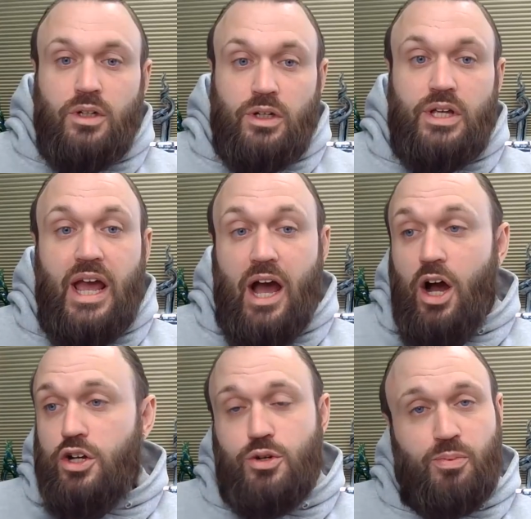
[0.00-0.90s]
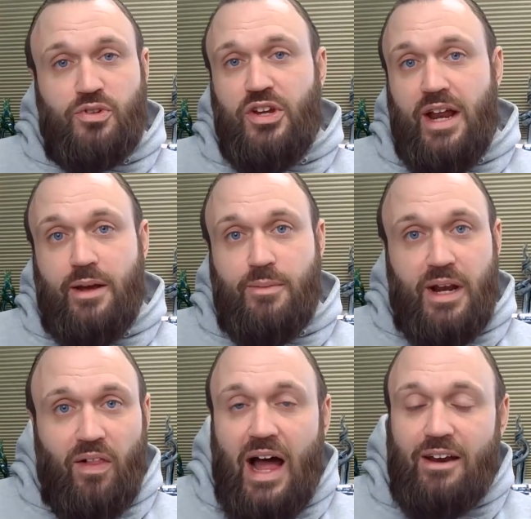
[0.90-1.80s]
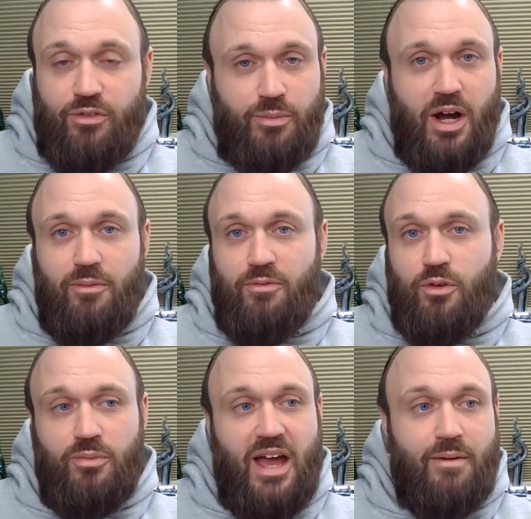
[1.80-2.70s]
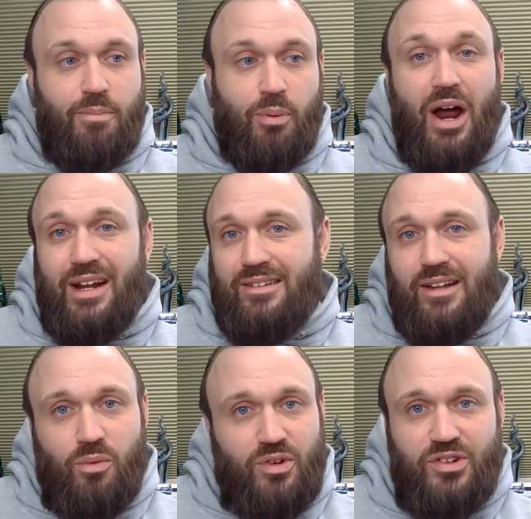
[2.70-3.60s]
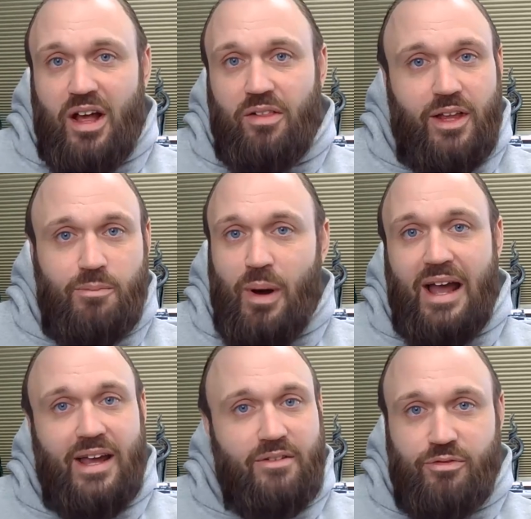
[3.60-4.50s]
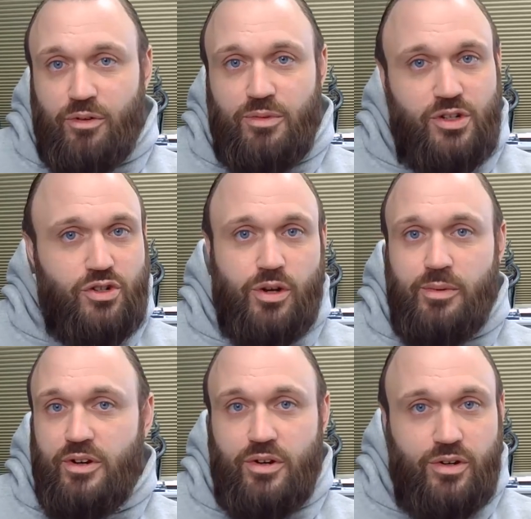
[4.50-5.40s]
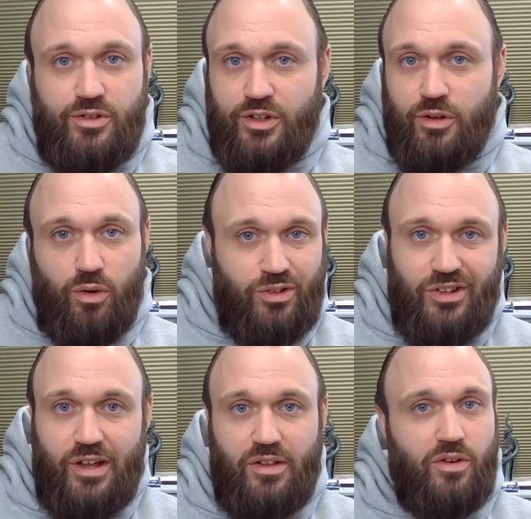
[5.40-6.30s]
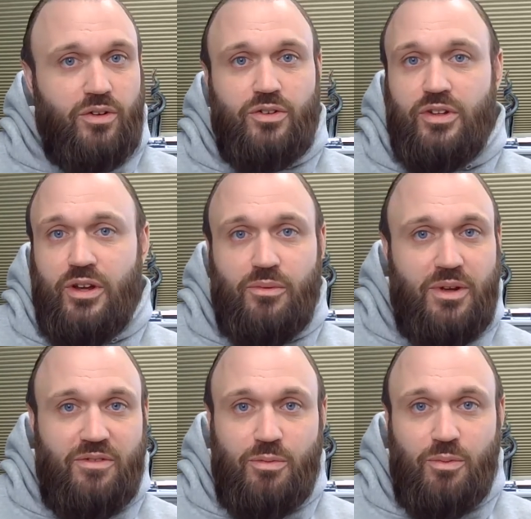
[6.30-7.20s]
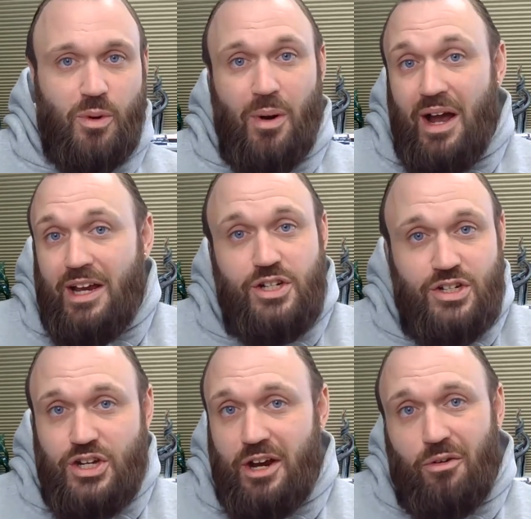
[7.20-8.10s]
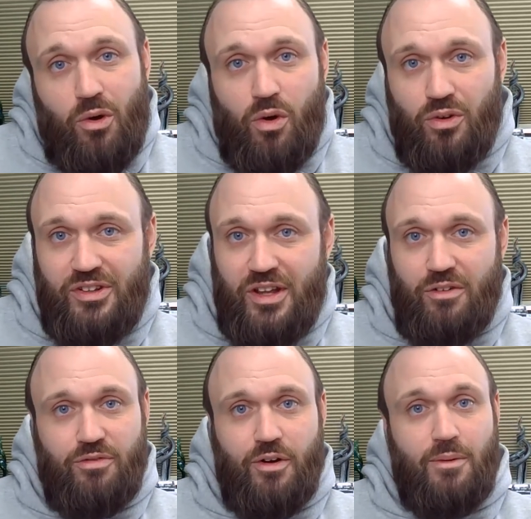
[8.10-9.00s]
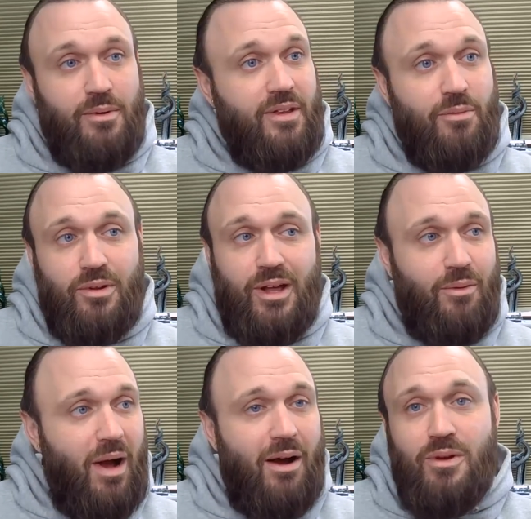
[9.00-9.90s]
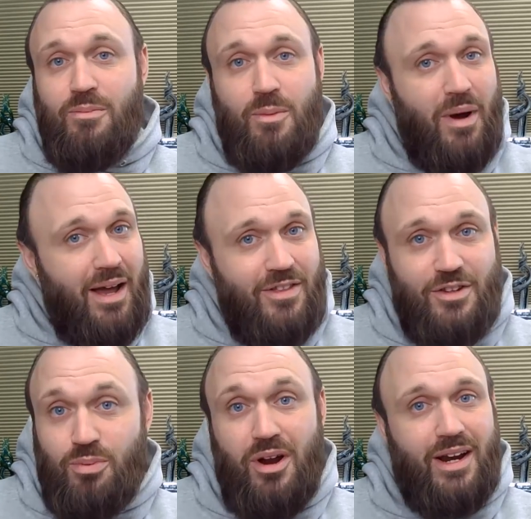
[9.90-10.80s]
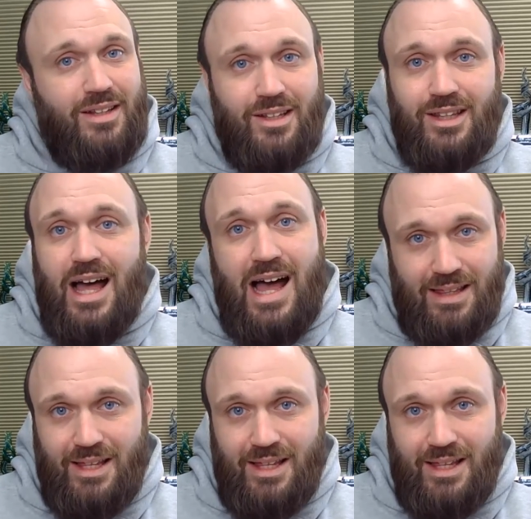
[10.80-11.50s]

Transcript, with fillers: Yeah, 100%. I mean, a lot of them come from that, products that we're selling, buying from distributors and wholesalers that we're buying just general wholesale from. And then we're like, wow, we've been buying this product a lot.